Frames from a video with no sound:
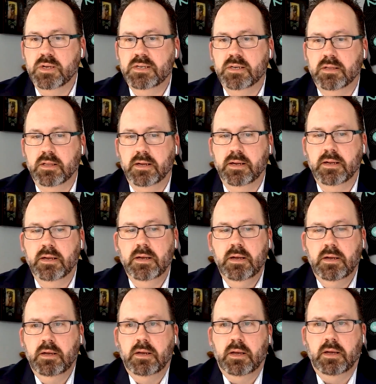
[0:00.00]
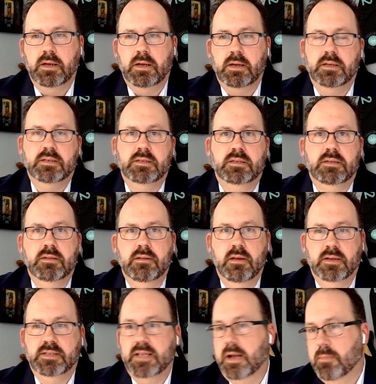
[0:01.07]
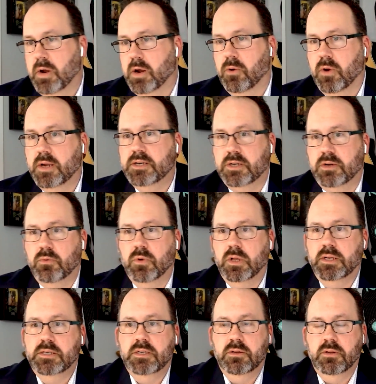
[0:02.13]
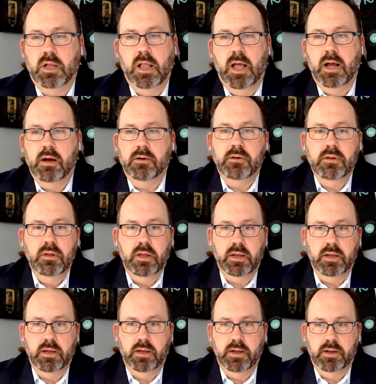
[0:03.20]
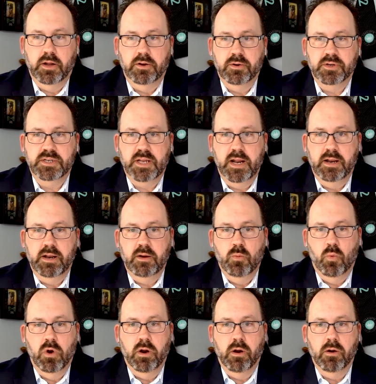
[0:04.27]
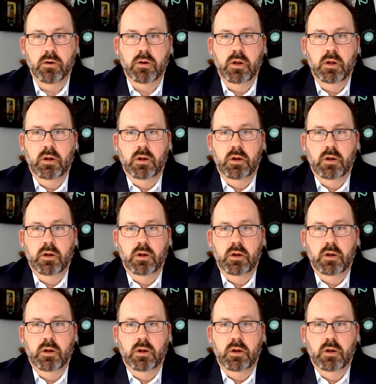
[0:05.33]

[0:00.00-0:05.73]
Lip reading: recently is that migration really to the cloud, and understanding where